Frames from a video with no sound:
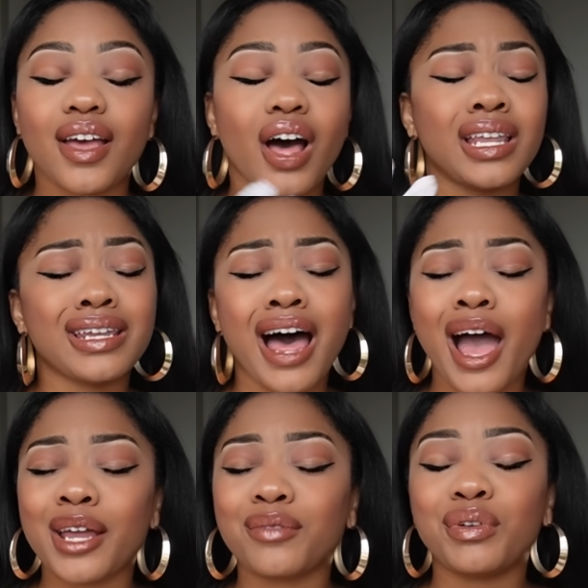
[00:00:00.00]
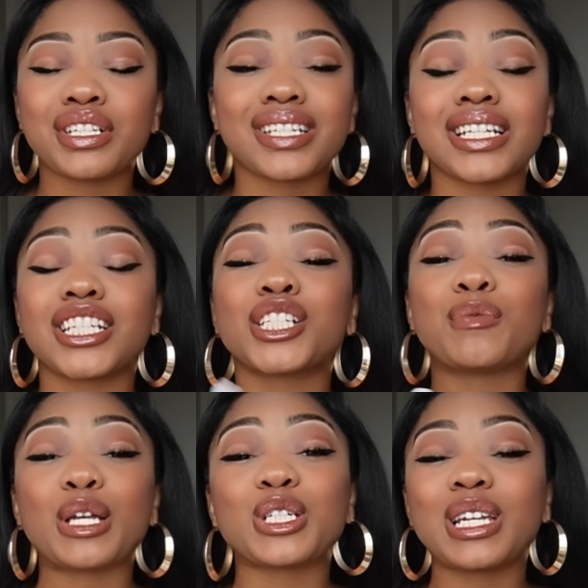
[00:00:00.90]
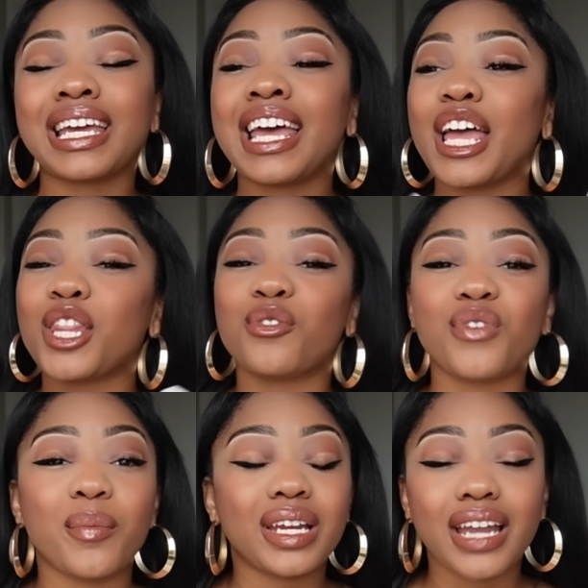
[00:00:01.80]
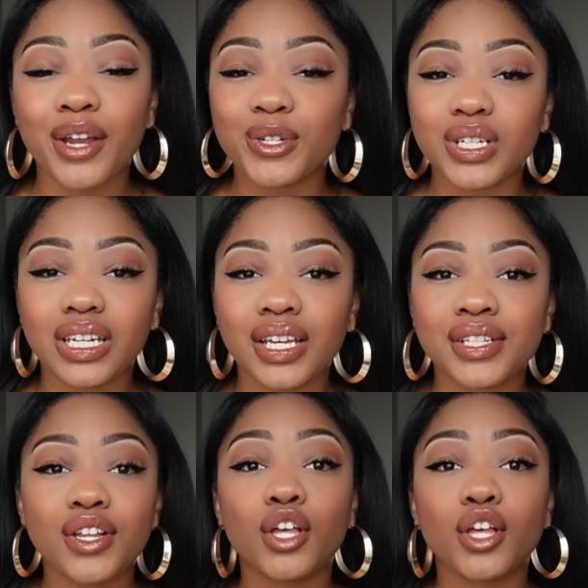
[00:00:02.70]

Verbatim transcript: aligned businesses, especially in the feminine energy needs.